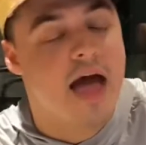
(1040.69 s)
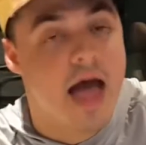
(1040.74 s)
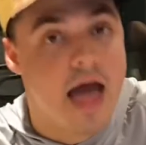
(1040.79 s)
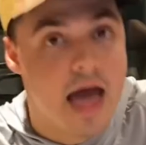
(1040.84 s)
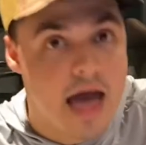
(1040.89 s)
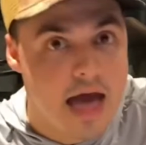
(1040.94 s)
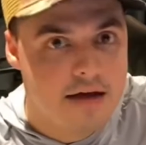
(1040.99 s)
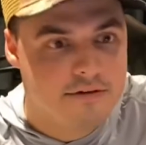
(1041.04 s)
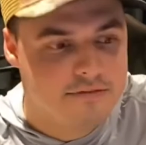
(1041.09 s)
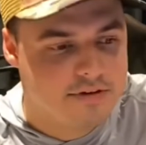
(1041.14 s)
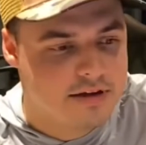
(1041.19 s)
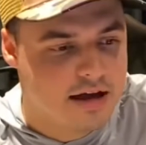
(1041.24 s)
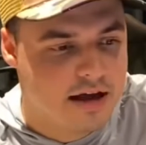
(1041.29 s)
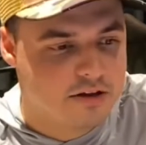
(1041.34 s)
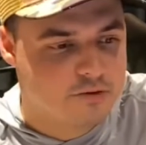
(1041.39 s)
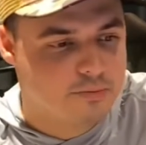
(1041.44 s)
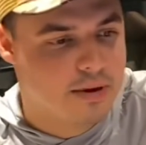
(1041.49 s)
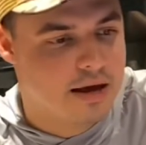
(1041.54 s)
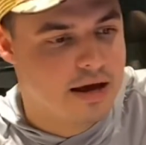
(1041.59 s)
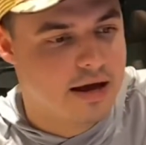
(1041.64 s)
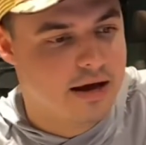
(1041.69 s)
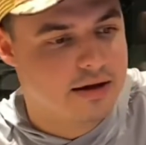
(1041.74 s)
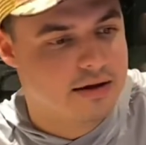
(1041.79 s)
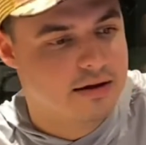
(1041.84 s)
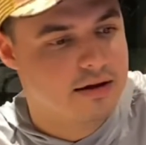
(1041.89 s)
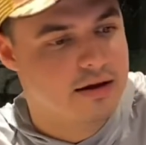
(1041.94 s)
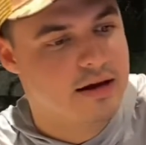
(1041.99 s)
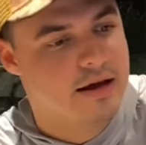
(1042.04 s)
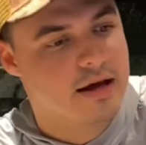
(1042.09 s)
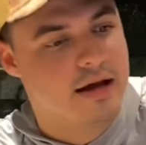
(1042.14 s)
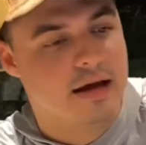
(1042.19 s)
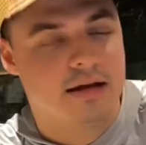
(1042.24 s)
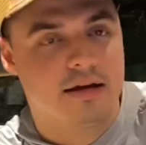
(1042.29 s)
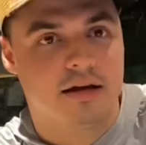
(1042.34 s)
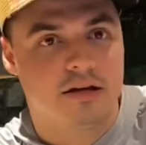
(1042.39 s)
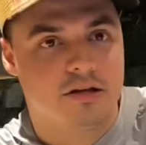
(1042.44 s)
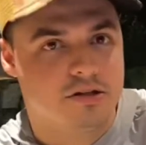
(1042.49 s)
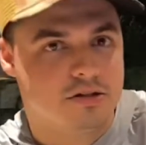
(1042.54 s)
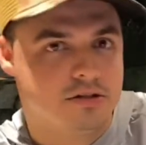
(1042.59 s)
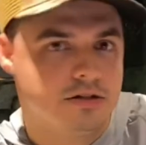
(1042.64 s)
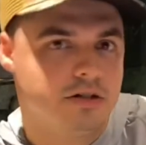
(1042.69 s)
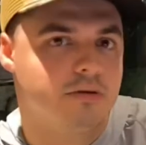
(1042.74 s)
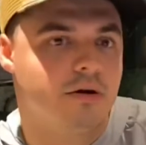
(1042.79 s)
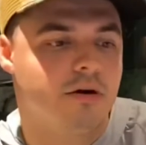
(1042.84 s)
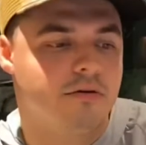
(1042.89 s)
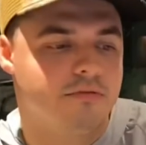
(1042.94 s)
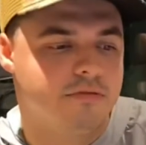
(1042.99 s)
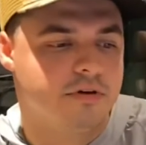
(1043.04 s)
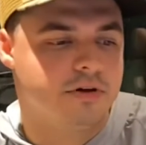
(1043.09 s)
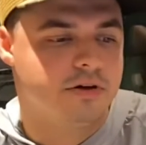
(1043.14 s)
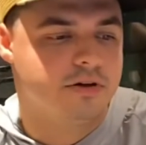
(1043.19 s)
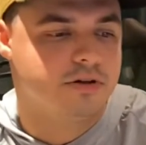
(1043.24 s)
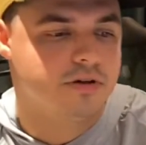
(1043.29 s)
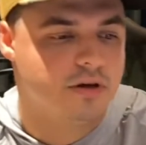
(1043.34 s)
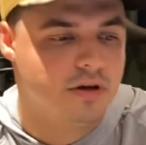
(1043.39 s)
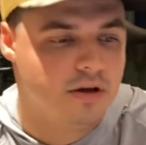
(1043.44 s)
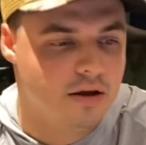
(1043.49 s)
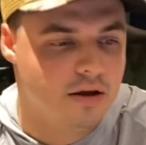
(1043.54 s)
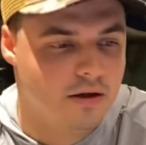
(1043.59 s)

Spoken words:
ass pack and catch 0 fish